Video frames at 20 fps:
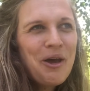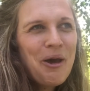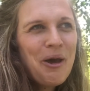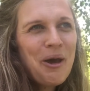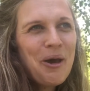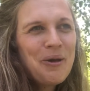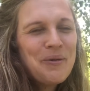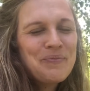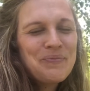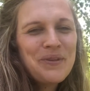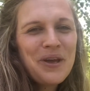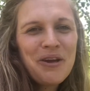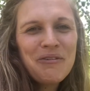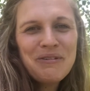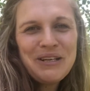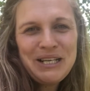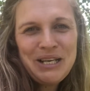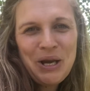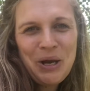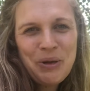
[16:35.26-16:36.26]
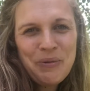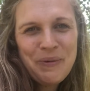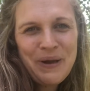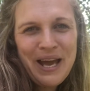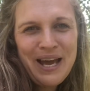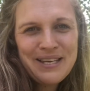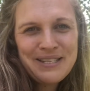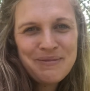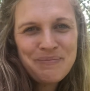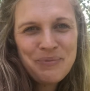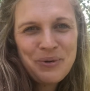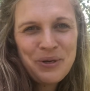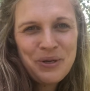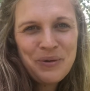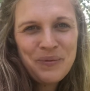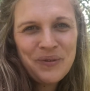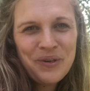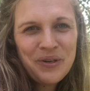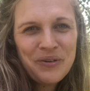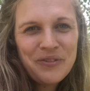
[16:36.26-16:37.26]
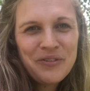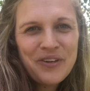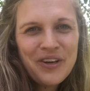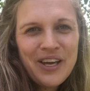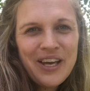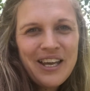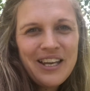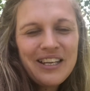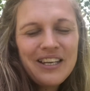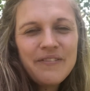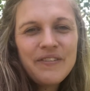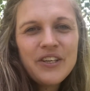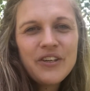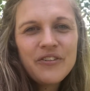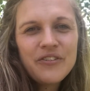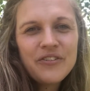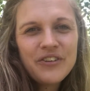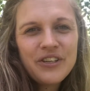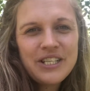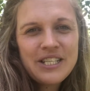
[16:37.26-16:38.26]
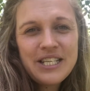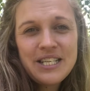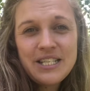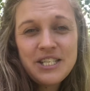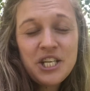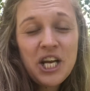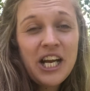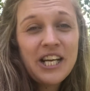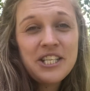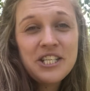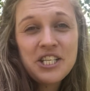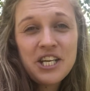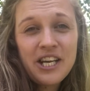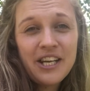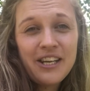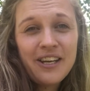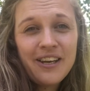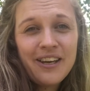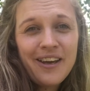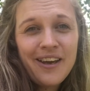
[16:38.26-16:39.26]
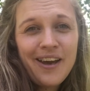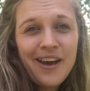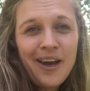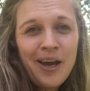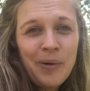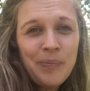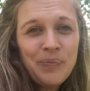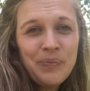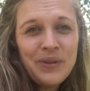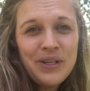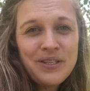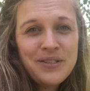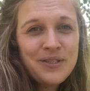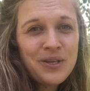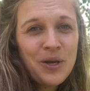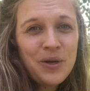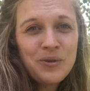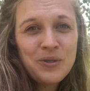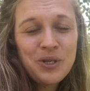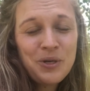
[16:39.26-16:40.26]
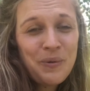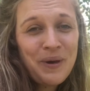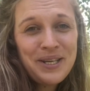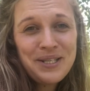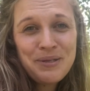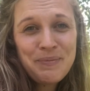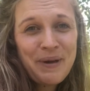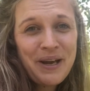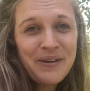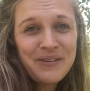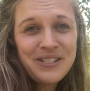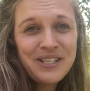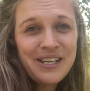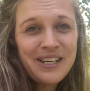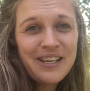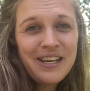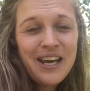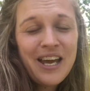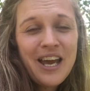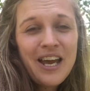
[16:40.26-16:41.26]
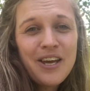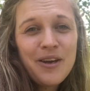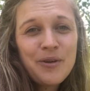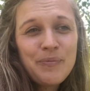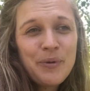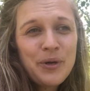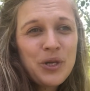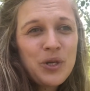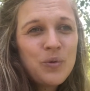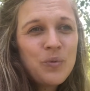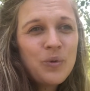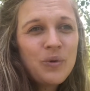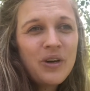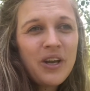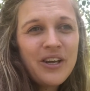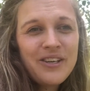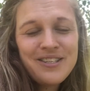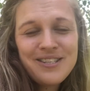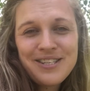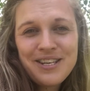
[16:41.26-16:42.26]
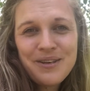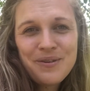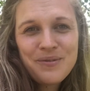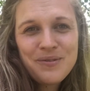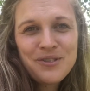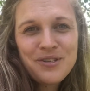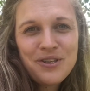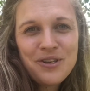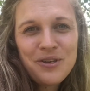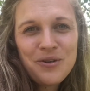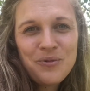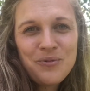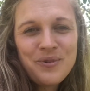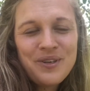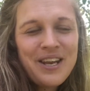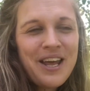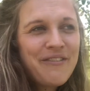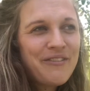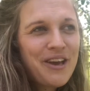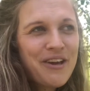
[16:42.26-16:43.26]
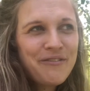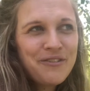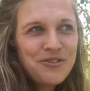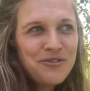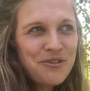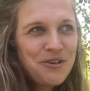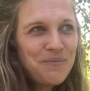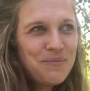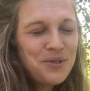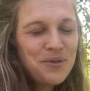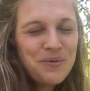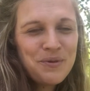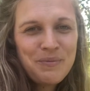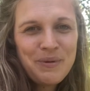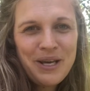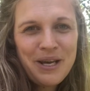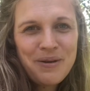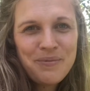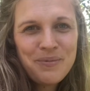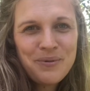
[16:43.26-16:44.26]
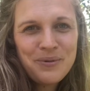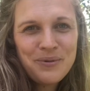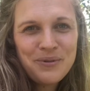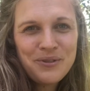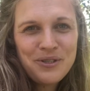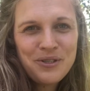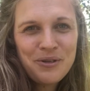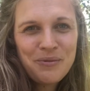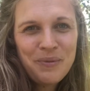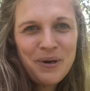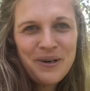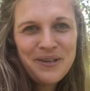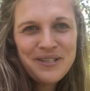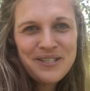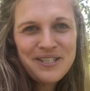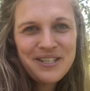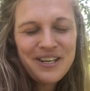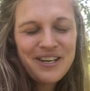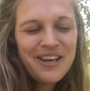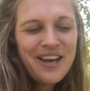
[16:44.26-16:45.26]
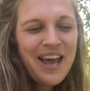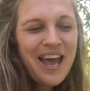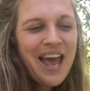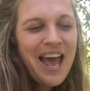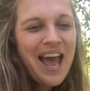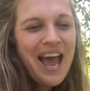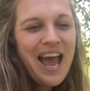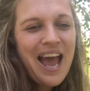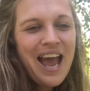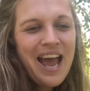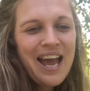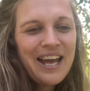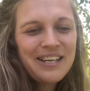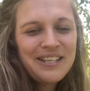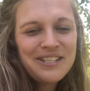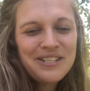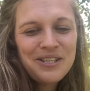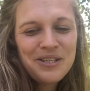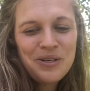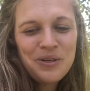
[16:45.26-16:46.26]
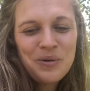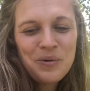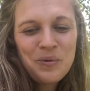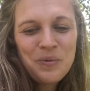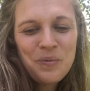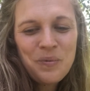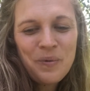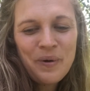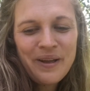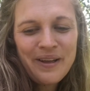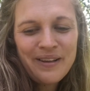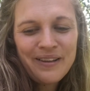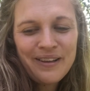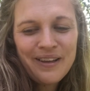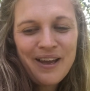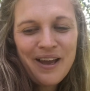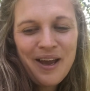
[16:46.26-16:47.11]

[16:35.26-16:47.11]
I really hope it hasn't put you off. Living off-grid is challenging, there's no two ways about it. But you will learn skills that you never ever dreamed you would be able to master, and you will